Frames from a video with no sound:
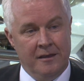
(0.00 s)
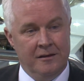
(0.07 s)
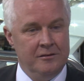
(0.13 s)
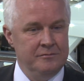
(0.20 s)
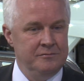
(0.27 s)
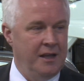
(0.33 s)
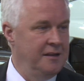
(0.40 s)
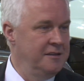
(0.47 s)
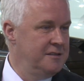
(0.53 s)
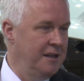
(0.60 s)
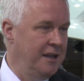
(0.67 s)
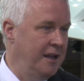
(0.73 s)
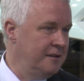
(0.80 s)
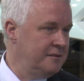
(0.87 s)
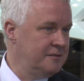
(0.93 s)

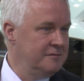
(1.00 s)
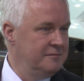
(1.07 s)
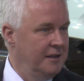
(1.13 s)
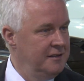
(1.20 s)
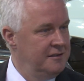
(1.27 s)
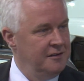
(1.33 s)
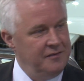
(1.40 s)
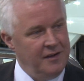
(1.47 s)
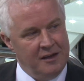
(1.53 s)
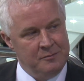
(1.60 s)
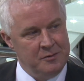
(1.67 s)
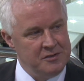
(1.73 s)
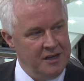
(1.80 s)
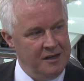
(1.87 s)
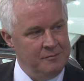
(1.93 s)

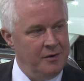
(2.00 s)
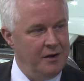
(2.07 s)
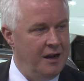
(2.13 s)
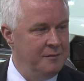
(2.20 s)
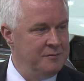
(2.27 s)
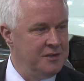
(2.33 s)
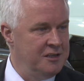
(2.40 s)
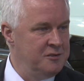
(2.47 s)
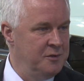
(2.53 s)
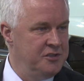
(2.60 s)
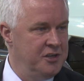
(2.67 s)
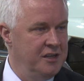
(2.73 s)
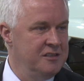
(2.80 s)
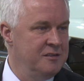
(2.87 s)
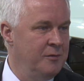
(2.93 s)
98-95% perhaps as we
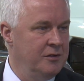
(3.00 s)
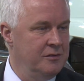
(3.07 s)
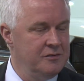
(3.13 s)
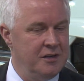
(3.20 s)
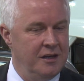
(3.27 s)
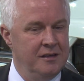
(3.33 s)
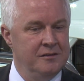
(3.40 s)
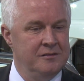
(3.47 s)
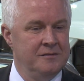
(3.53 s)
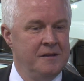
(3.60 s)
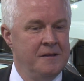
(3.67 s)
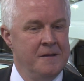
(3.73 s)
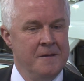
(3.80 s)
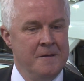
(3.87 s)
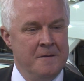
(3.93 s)
change the model cycle.
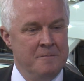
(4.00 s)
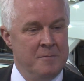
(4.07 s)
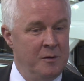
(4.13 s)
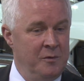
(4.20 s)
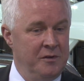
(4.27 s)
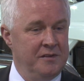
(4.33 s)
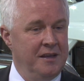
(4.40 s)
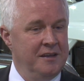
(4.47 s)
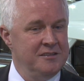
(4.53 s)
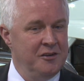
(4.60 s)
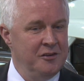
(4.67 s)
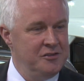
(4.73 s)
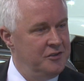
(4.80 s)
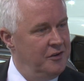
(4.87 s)
But we think it's a good